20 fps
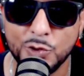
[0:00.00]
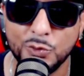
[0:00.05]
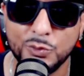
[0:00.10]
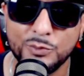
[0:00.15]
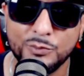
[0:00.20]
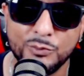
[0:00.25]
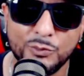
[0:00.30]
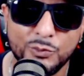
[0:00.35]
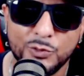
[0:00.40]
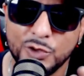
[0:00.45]

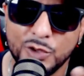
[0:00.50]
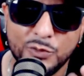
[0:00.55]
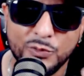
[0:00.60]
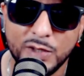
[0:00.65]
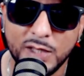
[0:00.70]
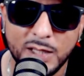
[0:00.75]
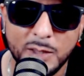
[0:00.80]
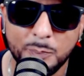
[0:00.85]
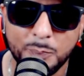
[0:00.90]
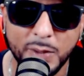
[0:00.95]
So you're
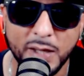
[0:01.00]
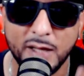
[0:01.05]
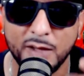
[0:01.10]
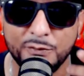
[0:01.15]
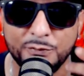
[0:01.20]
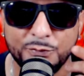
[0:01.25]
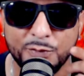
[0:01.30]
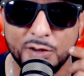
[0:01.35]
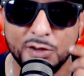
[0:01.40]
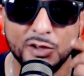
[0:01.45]
really
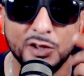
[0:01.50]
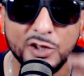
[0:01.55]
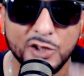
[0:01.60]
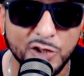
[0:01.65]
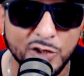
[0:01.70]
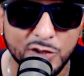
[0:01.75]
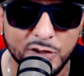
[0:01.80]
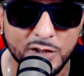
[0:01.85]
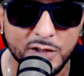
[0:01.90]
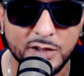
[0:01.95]
paying for the
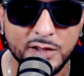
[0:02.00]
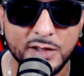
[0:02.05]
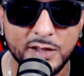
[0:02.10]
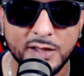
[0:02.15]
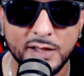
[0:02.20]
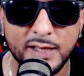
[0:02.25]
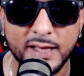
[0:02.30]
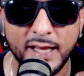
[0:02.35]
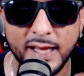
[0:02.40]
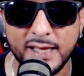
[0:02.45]
look
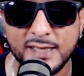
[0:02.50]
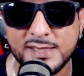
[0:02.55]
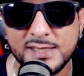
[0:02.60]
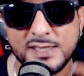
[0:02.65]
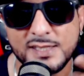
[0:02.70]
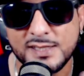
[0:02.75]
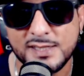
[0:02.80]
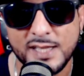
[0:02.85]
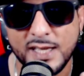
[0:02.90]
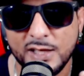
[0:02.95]
and
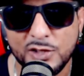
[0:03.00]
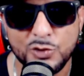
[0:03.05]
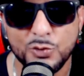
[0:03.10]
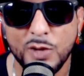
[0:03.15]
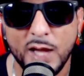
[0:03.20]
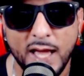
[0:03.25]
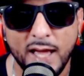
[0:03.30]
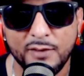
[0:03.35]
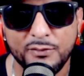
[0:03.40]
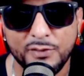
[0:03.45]
to say
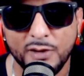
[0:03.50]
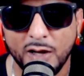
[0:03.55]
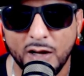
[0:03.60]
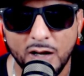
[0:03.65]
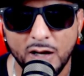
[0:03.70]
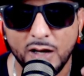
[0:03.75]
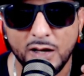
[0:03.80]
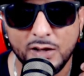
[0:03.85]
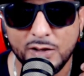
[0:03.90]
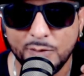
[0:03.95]
you have
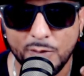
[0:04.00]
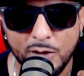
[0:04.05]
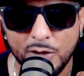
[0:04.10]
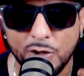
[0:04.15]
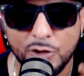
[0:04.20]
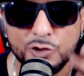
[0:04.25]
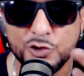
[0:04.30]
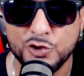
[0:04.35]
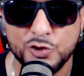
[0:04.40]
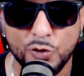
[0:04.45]

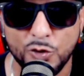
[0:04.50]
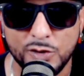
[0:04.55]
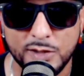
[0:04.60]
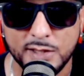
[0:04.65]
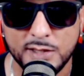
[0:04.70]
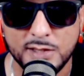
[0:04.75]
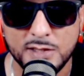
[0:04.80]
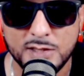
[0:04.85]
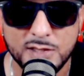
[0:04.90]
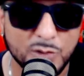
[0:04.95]

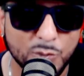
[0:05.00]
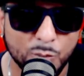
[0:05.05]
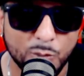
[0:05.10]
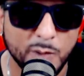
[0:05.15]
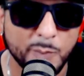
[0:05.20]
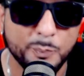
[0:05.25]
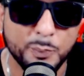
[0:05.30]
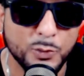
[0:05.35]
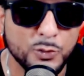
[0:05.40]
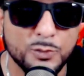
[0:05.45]
Jordans
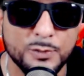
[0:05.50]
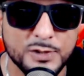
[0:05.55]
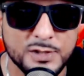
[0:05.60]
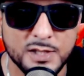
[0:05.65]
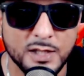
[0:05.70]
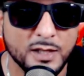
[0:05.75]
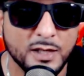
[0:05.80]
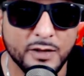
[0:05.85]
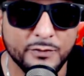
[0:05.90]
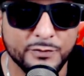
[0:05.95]
when
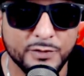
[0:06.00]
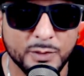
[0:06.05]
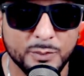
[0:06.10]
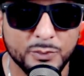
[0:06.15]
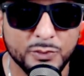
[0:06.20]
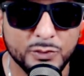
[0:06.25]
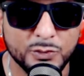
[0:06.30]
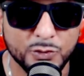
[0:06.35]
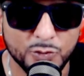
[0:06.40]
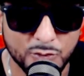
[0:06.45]
Pumas are
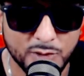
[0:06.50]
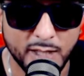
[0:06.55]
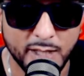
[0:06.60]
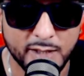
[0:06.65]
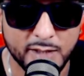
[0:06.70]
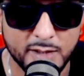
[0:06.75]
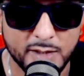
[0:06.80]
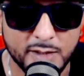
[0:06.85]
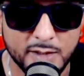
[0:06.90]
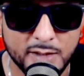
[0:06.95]
comfortable. You
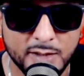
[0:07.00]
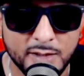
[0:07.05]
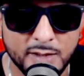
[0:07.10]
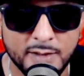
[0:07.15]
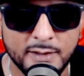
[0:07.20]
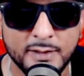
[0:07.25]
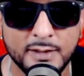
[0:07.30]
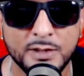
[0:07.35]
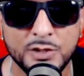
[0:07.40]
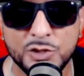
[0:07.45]
get it?
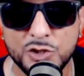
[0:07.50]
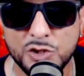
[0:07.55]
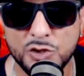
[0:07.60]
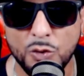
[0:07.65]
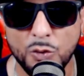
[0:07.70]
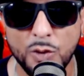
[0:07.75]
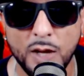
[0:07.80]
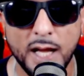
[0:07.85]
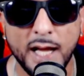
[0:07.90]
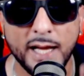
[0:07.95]

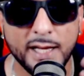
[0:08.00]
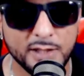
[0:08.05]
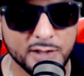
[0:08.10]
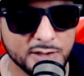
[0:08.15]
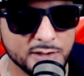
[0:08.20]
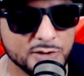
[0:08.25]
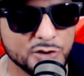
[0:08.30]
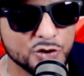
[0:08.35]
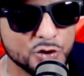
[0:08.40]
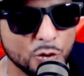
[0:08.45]
So
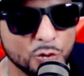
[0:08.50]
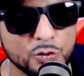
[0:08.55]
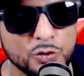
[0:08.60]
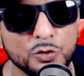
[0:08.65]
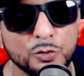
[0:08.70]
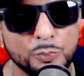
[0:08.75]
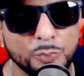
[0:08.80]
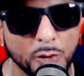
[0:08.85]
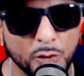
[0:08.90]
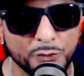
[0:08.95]
I show
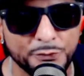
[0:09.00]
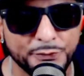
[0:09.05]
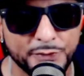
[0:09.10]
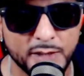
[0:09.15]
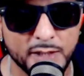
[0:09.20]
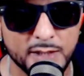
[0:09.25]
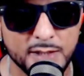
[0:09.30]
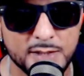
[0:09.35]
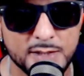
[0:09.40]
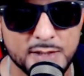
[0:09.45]
you both
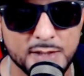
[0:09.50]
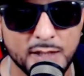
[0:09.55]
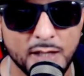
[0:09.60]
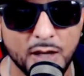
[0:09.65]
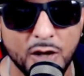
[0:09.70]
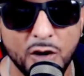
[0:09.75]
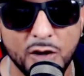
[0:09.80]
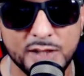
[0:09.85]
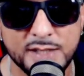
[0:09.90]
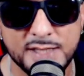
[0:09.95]
things
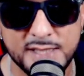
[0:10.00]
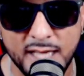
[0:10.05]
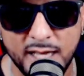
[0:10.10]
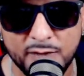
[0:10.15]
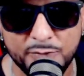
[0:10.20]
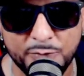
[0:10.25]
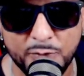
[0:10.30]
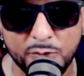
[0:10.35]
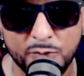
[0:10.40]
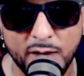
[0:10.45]
on
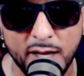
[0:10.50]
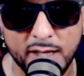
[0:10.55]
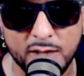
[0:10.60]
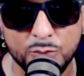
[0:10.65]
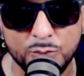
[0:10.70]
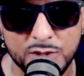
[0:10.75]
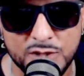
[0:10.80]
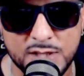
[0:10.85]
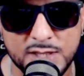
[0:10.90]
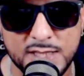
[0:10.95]
Tech for
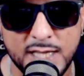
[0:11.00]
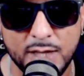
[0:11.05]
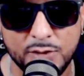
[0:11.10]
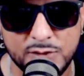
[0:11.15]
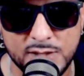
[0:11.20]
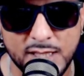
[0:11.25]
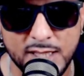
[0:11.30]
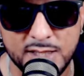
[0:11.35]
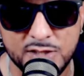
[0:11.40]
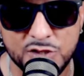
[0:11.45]
Rec, which is our
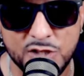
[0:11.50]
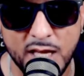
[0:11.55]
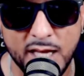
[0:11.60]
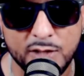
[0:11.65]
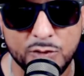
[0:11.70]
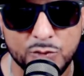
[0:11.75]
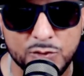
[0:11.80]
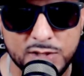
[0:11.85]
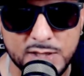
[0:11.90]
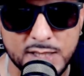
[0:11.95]
tech
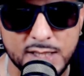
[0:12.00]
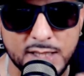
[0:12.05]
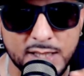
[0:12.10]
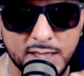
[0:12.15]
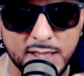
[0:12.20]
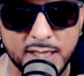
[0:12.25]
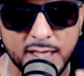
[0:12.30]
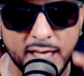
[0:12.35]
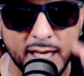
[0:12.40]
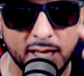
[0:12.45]
channel, T
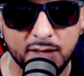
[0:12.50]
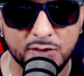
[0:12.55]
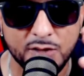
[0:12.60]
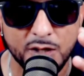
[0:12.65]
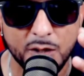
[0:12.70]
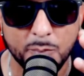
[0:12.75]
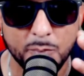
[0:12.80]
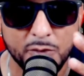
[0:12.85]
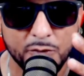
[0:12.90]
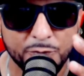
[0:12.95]
E K, the
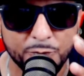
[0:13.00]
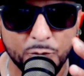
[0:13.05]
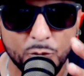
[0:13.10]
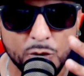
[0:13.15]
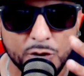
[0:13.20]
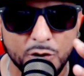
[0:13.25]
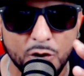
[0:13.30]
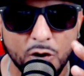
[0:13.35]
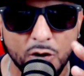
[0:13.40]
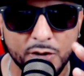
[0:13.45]
number
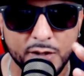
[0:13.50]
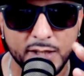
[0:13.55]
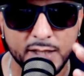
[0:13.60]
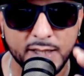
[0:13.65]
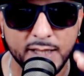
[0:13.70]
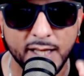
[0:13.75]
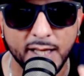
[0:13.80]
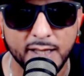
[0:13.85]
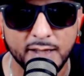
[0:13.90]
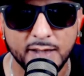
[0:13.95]
four, and R E
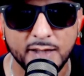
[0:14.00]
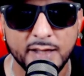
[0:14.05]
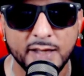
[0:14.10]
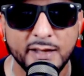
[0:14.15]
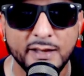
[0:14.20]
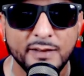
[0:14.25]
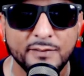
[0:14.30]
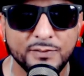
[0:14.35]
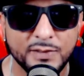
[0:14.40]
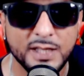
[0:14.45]
K.
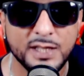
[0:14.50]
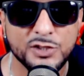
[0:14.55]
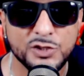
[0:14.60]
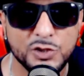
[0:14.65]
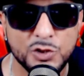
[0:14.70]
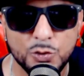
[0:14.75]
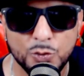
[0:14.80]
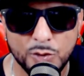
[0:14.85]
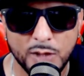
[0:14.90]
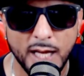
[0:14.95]

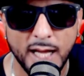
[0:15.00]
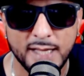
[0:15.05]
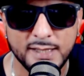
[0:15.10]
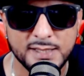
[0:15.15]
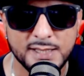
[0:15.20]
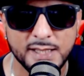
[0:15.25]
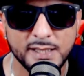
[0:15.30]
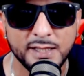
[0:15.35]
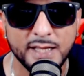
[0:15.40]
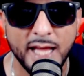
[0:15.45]
There's new
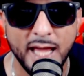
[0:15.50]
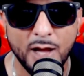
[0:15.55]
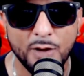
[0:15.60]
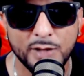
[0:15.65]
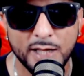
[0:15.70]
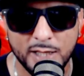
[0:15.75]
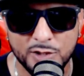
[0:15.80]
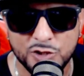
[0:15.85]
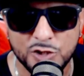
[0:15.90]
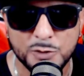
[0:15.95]
content now,
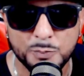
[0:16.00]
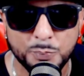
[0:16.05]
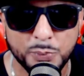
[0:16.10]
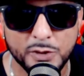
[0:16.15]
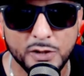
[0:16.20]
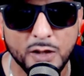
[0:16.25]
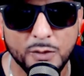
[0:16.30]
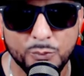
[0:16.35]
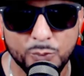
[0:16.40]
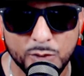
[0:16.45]
and I just
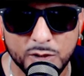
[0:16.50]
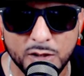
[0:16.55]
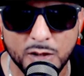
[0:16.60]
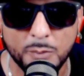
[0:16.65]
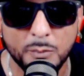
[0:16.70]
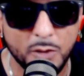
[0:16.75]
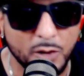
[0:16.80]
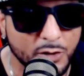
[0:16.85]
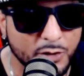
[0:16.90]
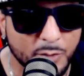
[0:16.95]
put up with
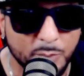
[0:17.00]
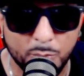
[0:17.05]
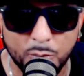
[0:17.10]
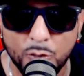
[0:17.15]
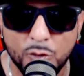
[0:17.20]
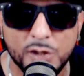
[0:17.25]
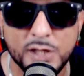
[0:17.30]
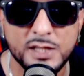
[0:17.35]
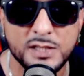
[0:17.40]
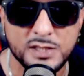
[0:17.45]
the
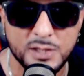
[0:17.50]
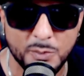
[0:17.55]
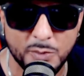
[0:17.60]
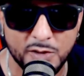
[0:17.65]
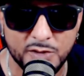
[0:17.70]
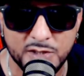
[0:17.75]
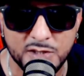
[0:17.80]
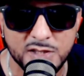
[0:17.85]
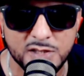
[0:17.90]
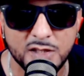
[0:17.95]
motherboard and some
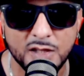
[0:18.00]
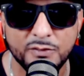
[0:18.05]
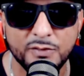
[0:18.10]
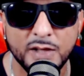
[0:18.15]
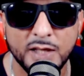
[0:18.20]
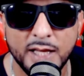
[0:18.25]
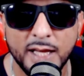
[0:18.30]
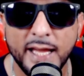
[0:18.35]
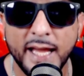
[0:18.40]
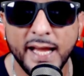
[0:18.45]
other stuff.
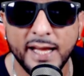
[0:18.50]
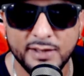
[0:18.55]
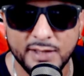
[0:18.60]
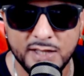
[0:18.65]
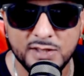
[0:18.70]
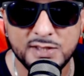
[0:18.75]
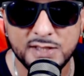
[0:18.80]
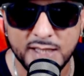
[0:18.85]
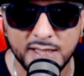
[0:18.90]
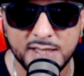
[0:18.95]
And
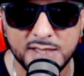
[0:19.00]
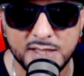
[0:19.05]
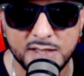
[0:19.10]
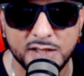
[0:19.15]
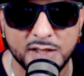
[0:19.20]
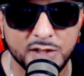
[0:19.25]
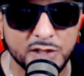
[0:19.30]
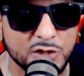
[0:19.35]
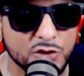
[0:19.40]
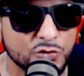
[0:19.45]
there's links
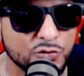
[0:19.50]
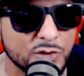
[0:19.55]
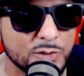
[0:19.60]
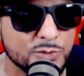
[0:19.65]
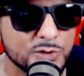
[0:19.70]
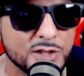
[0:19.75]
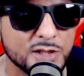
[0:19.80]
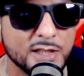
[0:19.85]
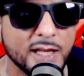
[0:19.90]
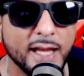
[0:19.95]
in the
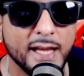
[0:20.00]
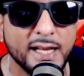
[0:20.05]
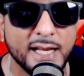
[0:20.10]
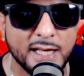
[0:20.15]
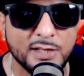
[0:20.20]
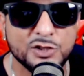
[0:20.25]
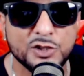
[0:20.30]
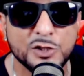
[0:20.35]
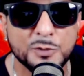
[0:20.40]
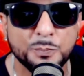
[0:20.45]
description, and
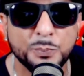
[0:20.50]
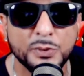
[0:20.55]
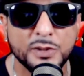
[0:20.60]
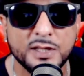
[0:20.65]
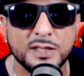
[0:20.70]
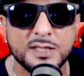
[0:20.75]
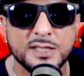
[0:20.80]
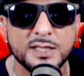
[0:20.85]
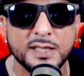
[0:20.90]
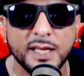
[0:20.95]
I just
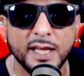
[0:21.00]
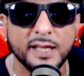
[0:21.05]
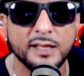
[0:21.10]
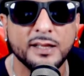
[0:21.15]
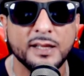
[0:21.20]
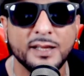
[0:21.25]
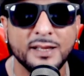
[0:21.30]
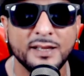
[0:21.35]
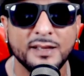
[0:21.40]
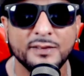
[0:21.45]
put it to
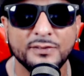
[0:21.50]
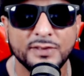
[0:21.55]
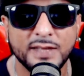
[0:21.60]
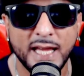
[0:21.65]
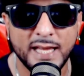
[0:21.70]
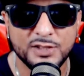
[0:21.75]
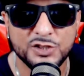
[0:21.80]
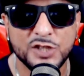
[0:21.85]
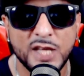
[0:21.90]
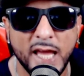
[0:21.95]
get
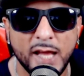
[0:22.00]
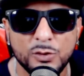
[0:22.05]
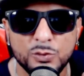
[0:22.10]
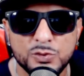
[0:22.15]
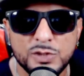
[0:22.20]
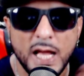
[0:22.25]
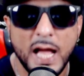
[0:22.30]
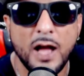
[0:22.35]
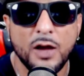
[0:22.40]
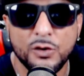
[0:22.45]
that
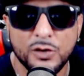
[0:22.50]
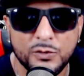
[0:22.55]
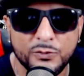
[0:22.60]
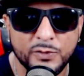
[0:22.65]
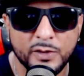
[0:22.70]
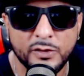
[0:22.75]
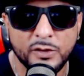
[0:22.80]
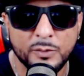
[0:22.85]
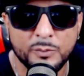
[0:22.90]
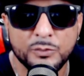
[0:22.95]
channel's
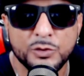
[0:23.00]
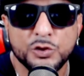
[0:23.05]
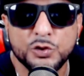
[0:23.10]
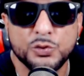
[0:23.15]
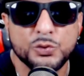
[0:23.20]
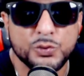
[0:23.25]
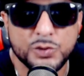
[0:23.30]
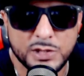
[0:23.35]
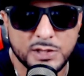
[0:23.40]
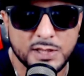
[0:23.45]
algorithm
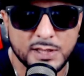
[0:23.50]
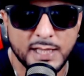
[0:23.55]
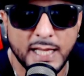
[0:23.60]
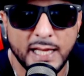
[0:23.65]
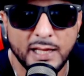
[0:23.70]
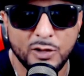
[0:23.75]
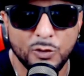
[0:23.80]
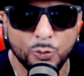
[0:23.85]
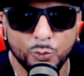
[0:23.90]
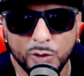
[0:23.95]
used to
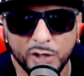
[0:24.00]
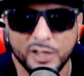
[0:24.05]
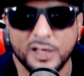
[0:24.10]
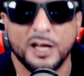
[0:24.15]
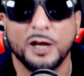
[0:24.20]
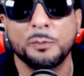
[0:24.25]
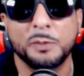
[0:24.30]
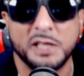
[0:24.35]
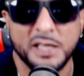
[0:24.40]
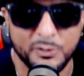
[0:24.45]
like we're
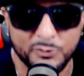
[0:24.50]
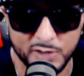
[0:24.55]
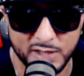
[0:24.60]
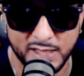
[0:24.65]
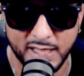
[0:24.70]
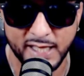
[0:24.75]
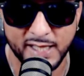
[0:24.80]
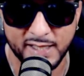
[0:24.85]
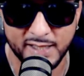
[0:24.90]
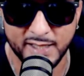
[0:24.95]
coming every
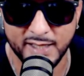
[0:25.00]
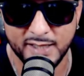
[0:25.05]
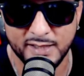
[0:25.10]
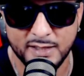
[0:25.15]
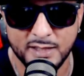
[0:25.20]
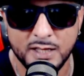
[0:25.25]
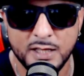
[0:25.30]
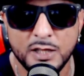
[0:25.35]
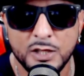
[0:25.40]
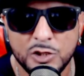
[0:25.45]
day again.